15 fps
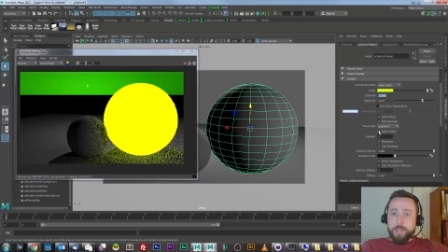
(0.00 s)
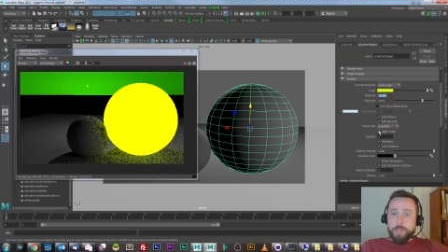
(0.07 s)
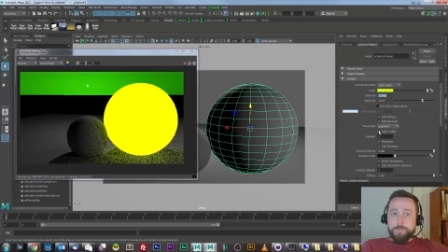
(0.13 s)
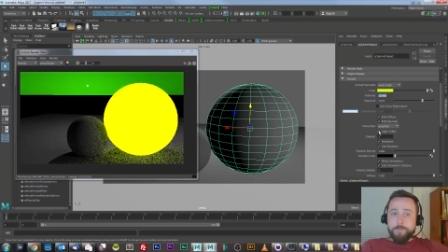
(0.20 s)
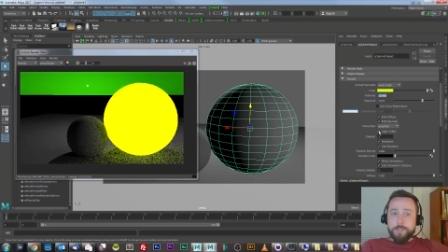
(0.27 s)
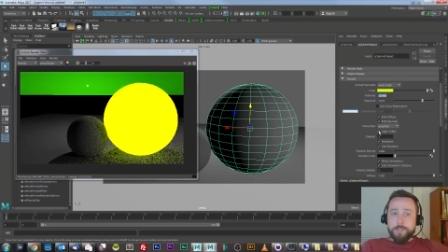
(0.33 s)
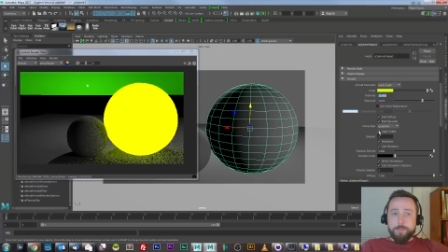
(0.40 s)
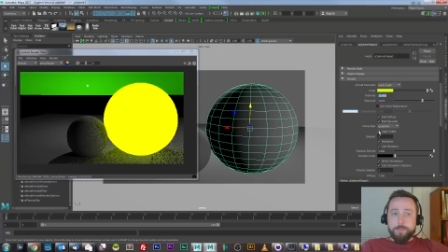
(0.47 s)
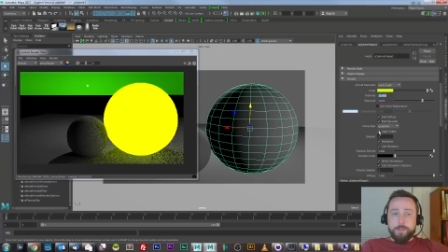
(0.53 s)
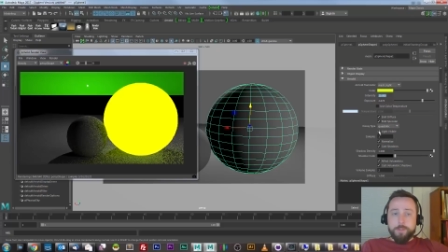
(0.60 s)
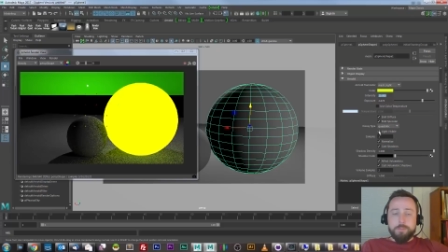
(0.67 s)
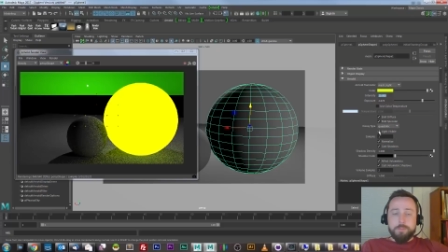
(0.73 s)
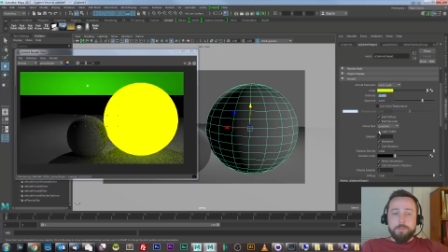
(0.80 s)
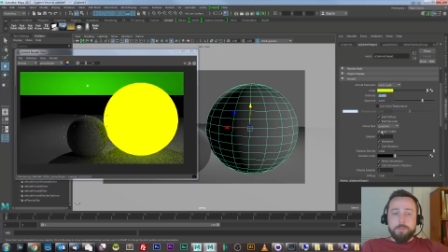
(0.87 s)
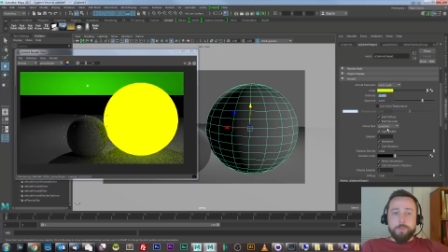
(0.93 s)
Light
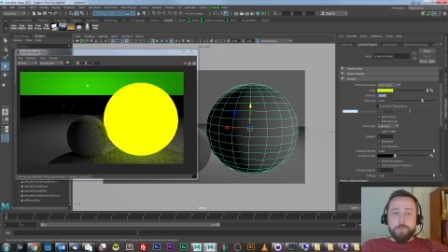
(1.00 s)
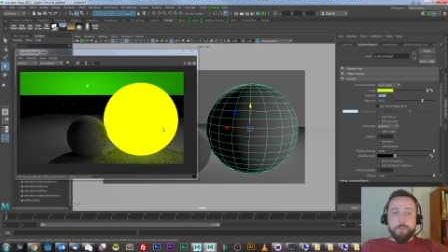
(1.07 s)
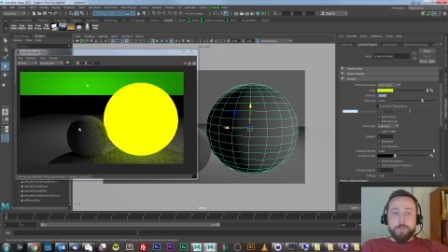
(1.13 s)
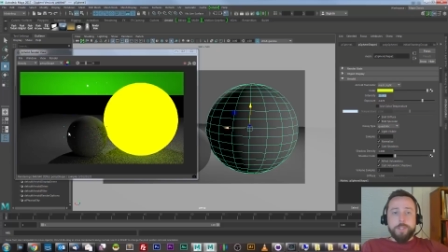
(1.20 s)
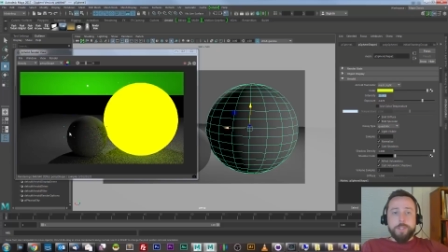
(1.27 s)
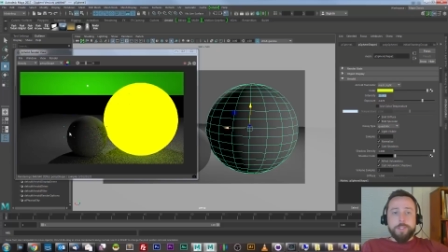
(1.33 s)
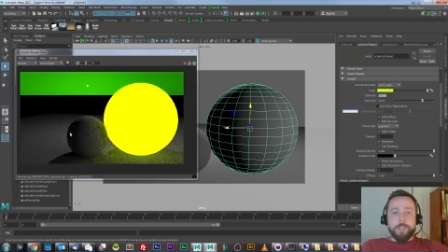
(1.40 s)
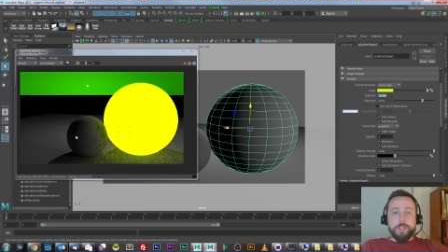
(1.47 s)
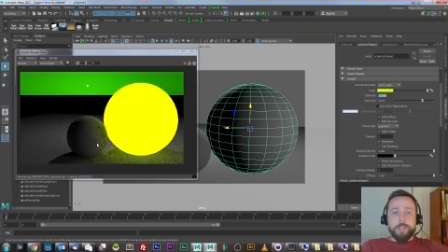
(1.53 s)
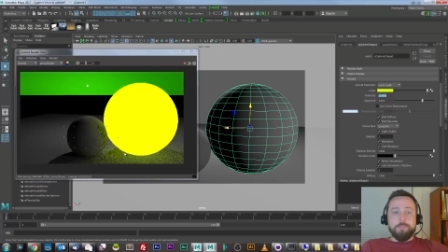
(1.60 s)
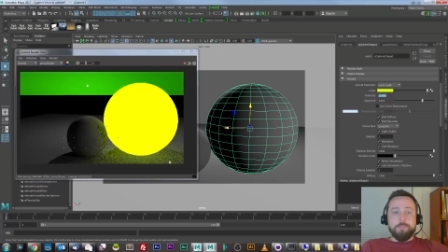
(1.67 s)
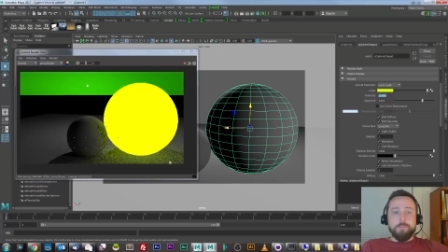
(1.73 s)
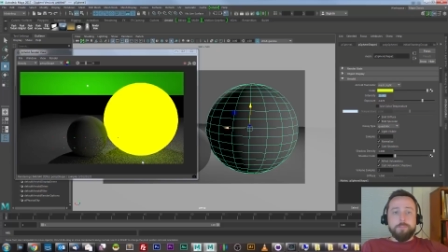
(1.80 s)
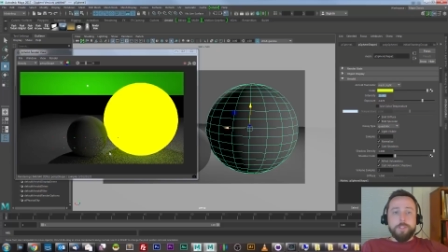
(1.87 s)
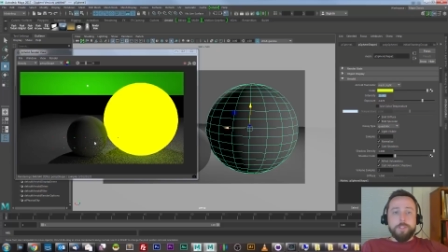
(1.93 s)
visible, in which case I
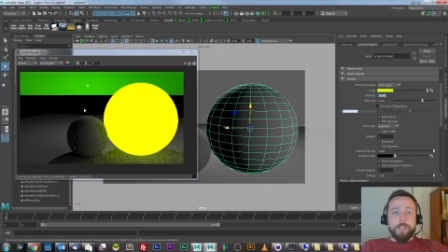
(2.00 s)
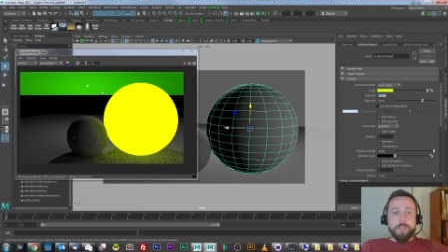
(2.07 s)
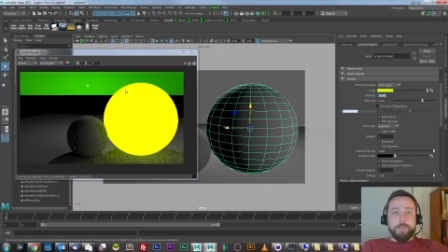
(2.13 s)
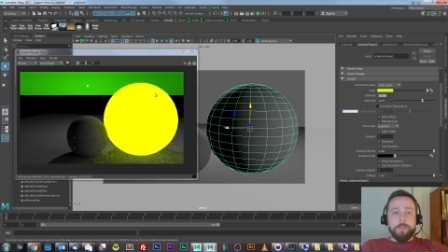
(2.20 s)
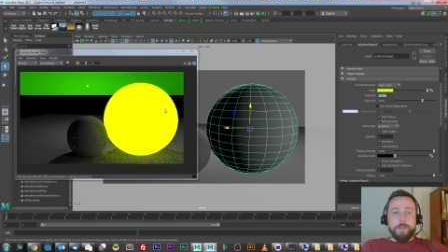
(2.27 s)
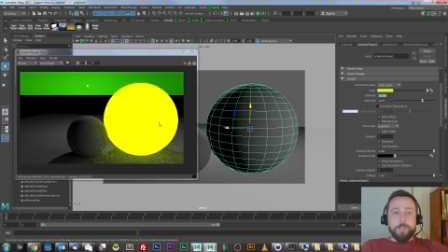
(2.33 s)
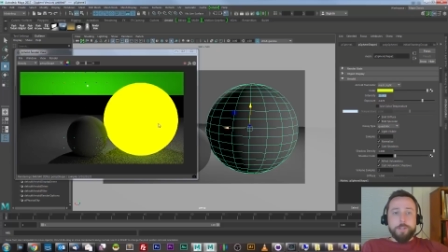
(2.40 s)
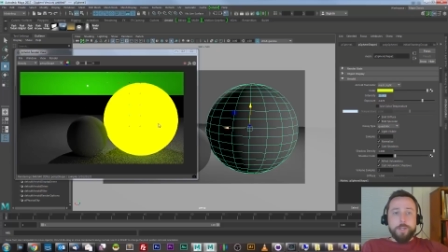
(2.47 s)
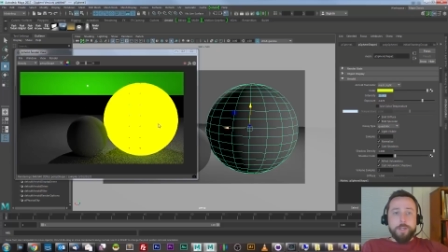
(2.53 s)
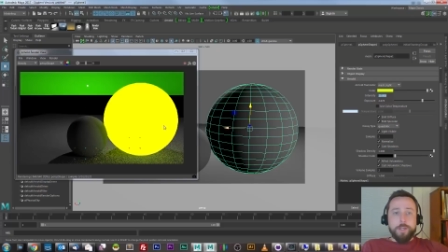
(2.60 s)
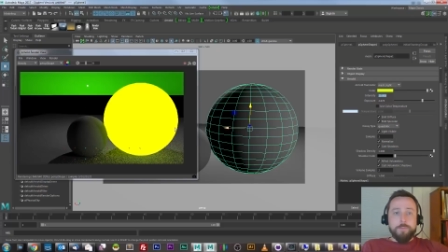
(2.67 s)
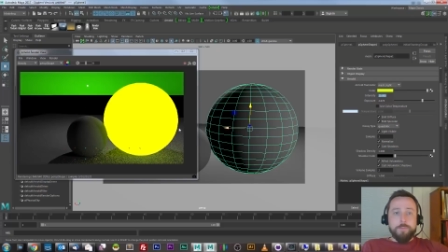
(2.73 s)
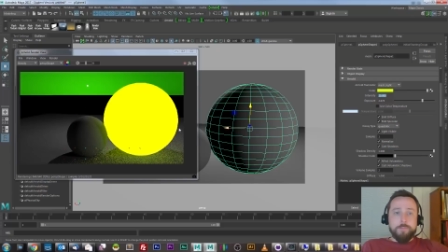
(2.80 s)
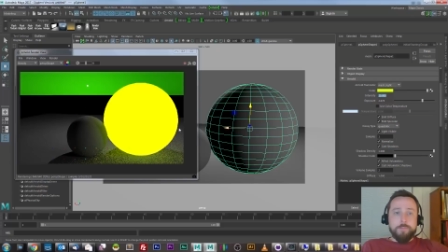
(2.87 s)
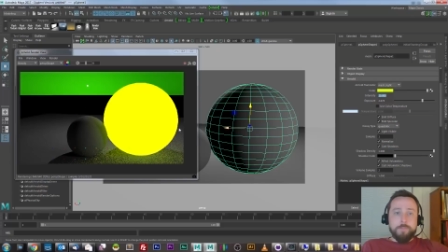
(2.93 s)
see the mesh
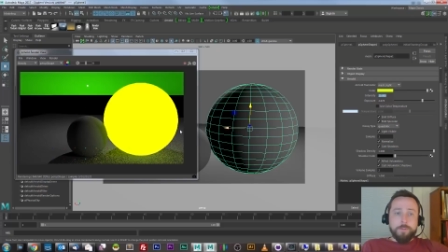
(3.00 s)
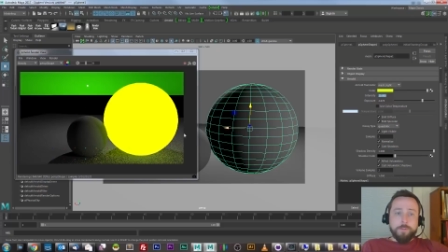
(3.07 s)
again.